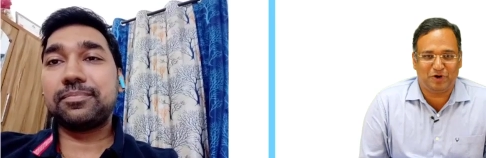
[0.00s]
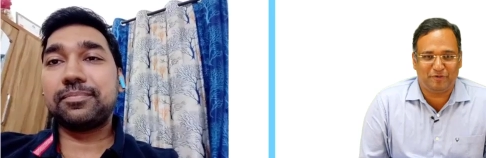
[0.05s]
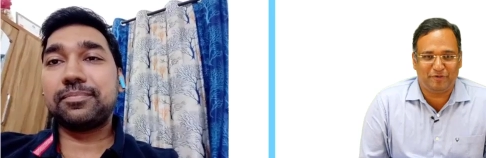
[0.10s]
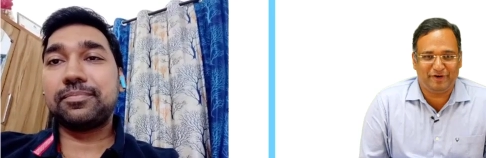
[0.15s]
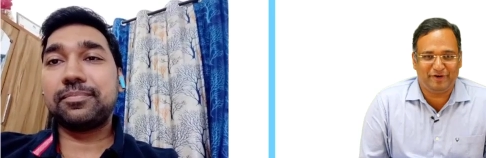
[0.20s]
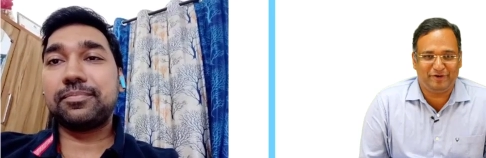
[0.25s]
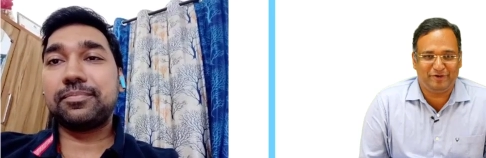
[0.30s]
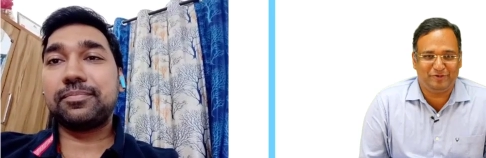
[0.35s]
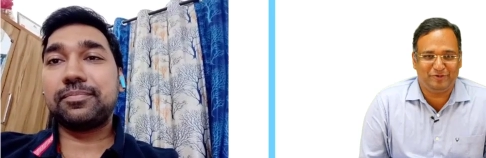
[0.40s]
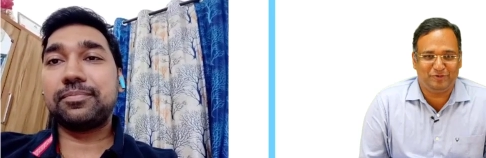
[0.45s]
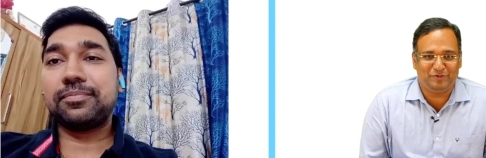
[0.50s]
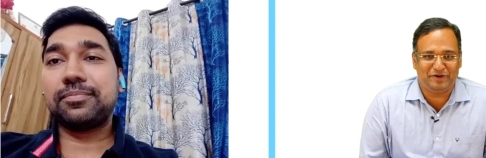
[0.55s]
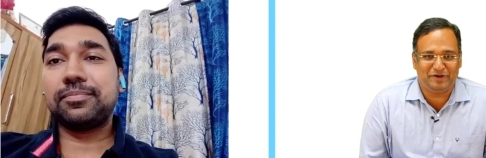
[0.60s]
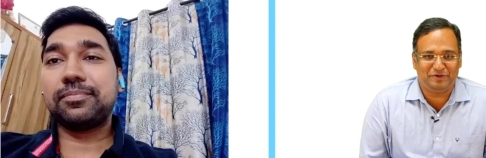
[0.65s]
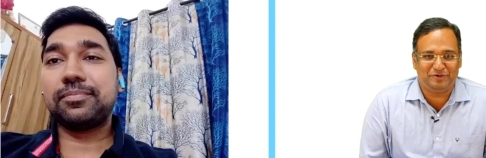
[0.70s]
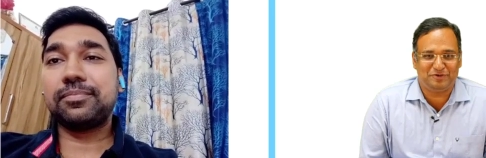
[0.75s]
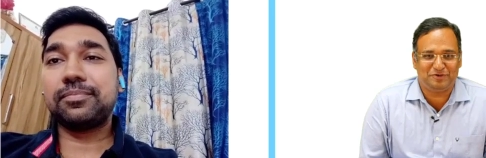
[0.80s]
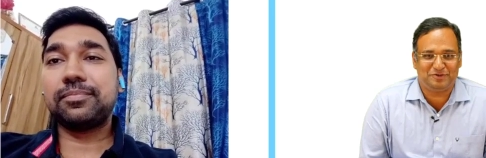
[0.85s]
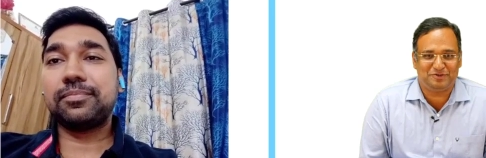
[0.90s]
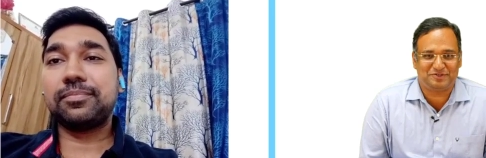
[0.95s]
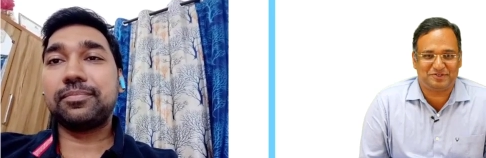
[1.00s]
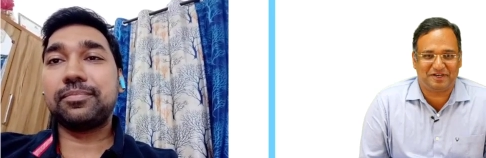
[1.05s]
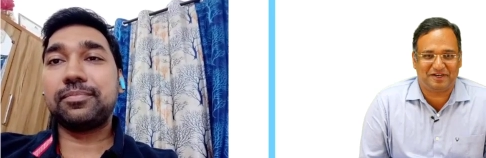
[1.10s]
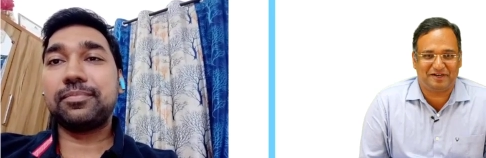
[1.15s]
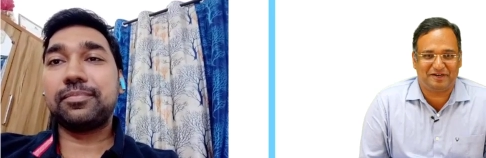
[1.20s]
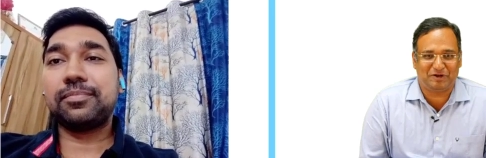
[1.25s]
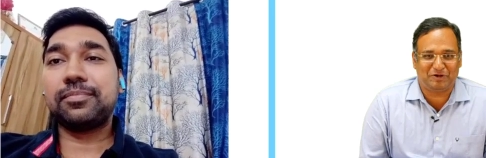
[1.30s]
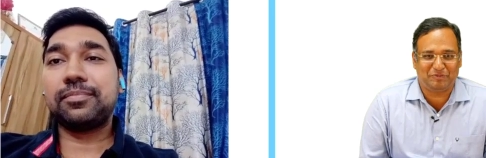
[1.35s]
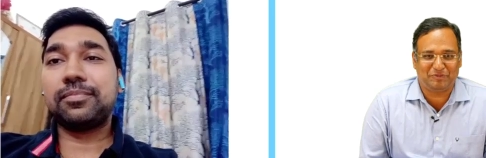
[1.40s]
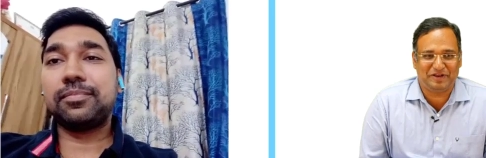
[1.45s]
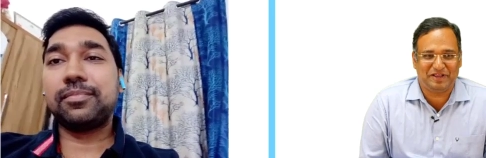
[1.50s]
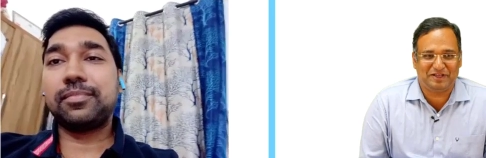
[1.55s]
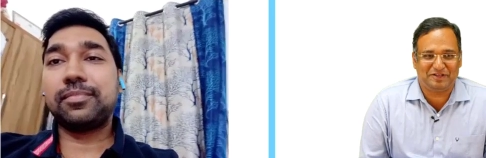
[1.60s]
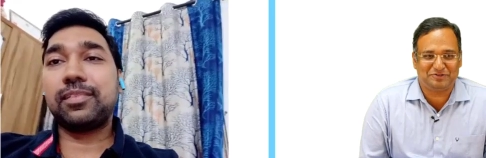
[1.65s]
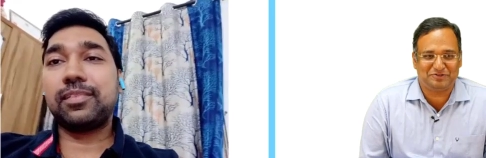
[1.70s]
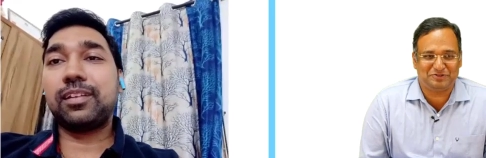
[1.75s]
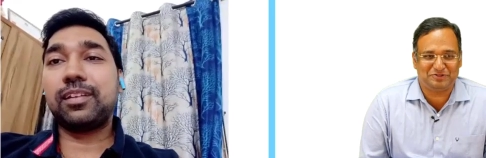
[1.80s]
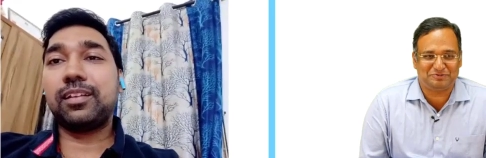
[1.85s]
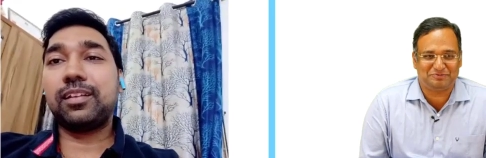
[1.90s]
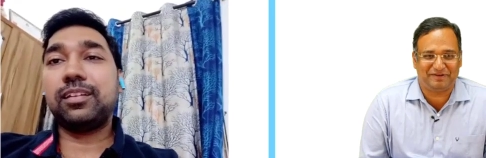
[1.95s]
Speaker 1: How did you do? When did you start? How many
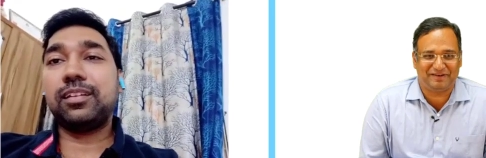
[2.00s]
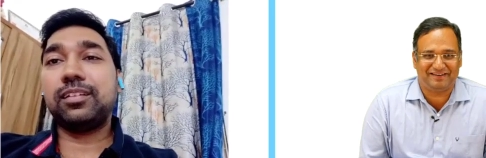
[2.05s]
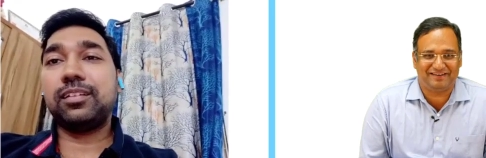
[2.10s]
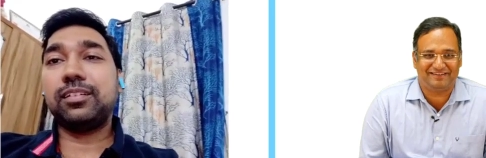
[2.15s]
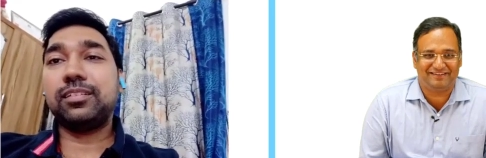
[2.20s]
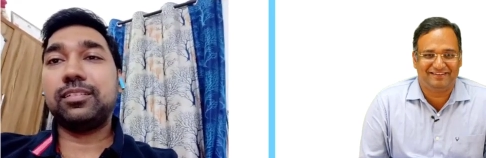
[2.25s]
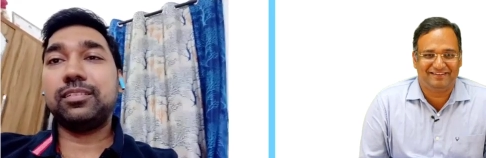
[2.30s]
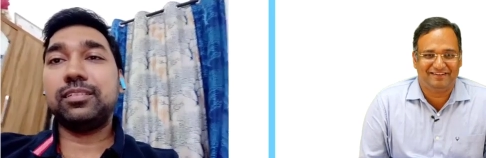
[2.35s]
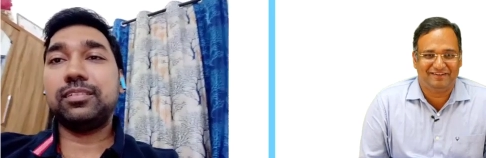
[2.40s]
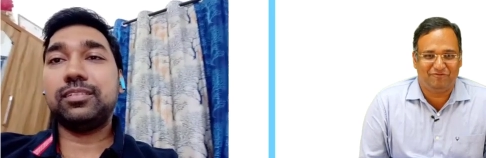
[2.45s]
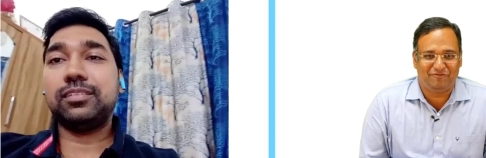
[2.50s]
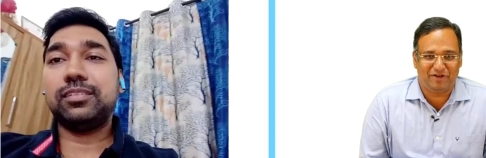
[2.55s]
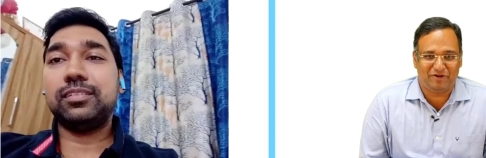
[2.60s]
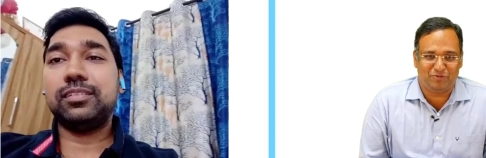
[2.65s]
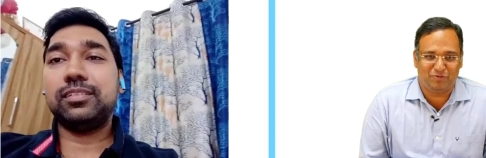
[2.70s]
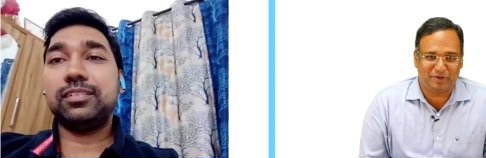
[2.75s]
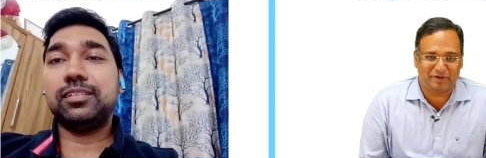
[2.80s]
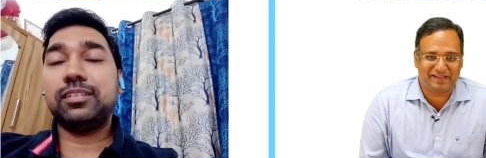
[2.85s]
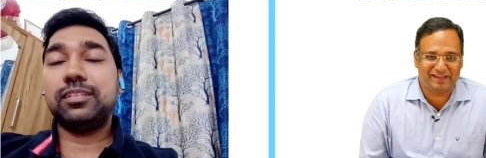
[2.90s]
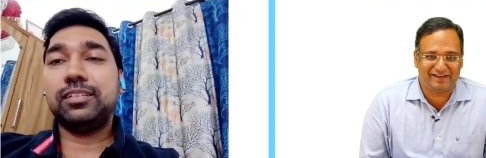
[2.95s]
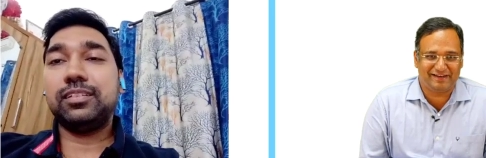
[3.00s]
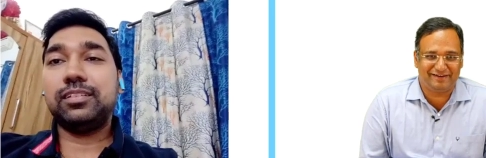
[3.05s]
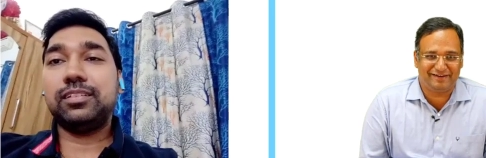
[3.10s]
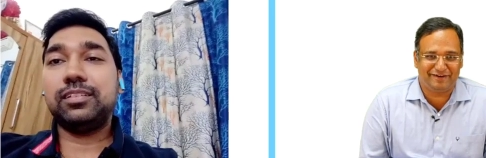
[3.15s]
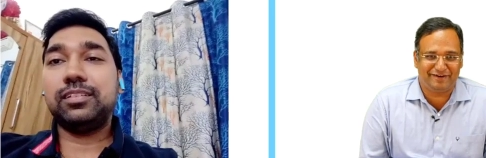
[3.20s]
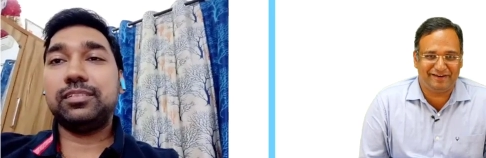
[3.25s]
hours you spent? Were you working and